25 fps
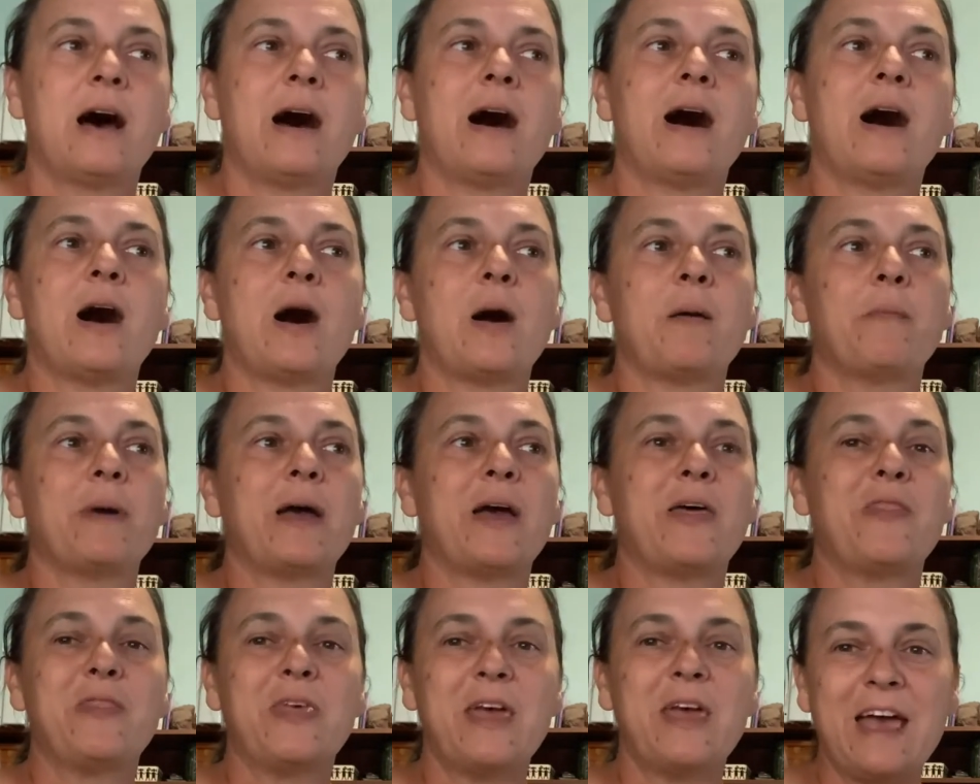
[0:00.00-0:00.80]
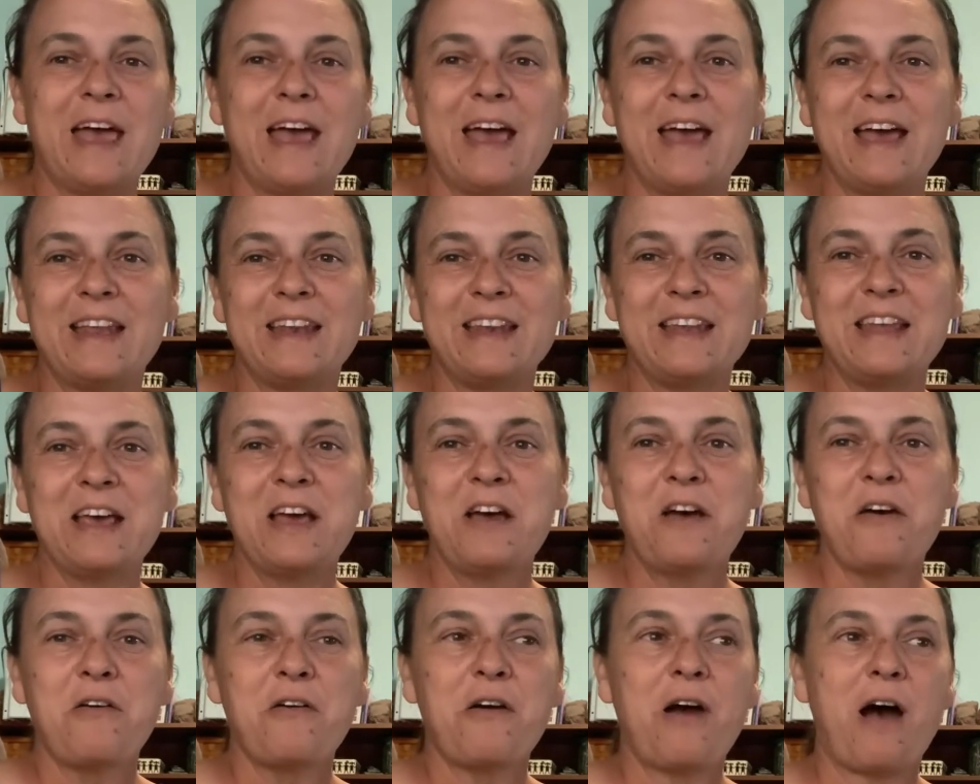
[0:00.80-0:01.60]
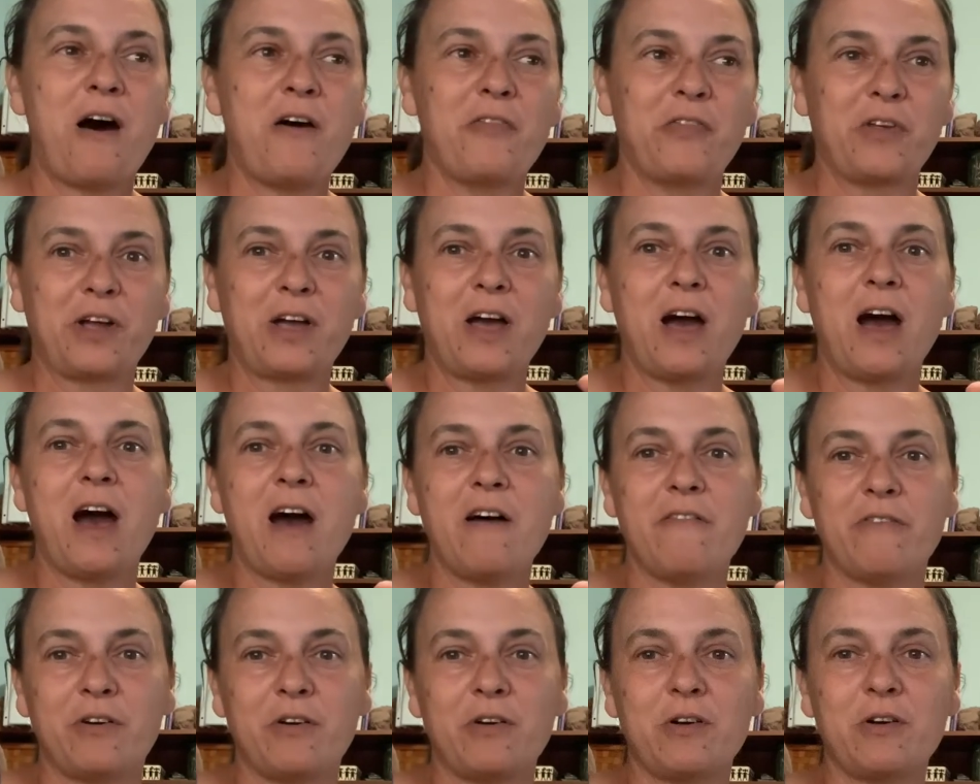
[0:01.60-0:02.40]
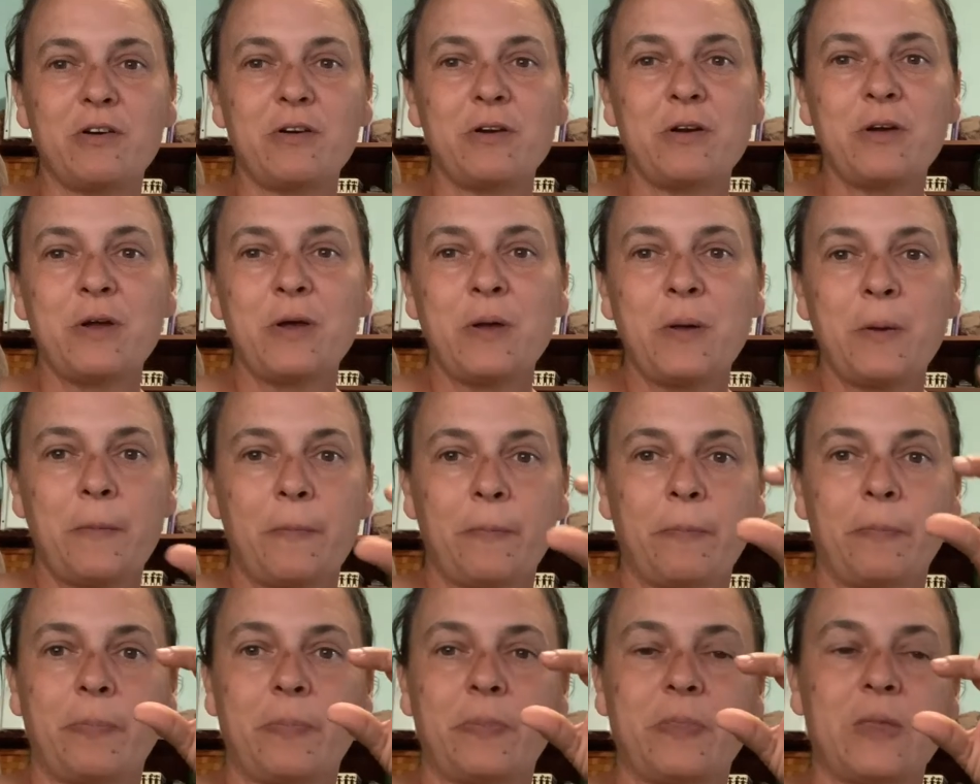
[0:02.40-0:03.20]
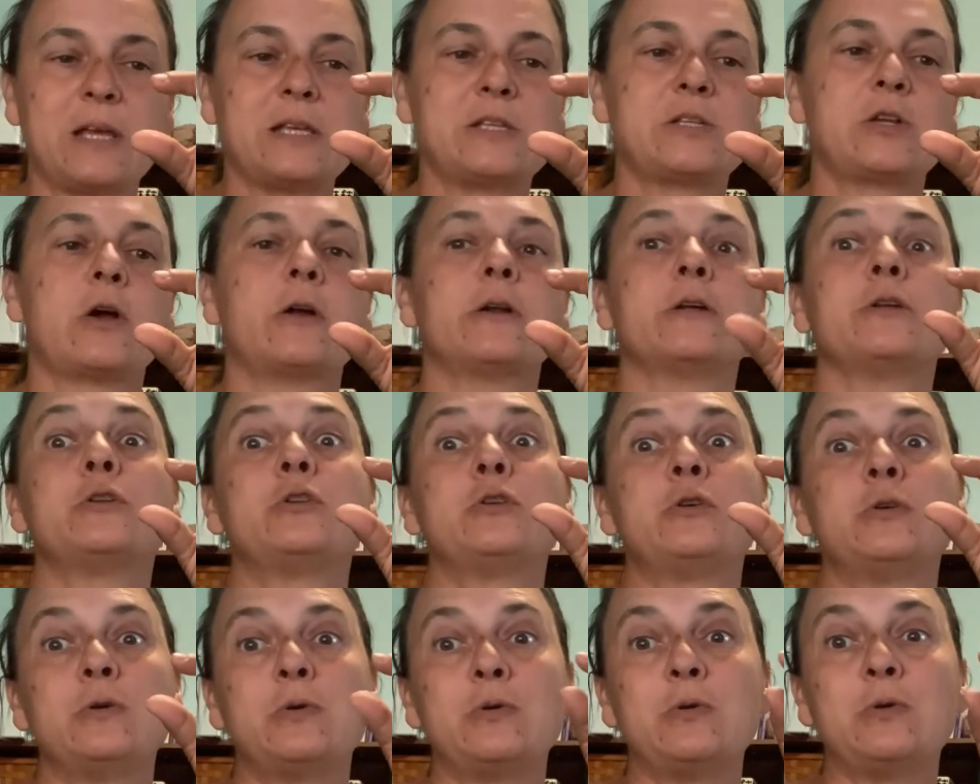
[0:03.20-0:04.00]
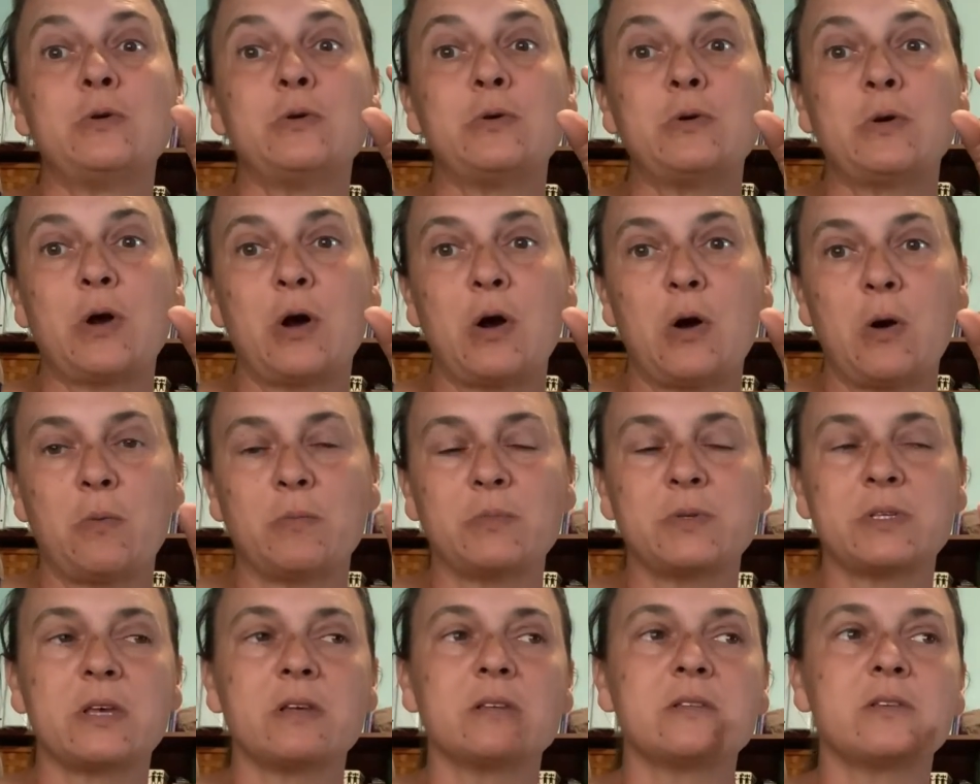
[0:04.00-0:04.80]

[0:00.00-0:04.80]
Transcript: Um, and then on the cover, they started two new combs.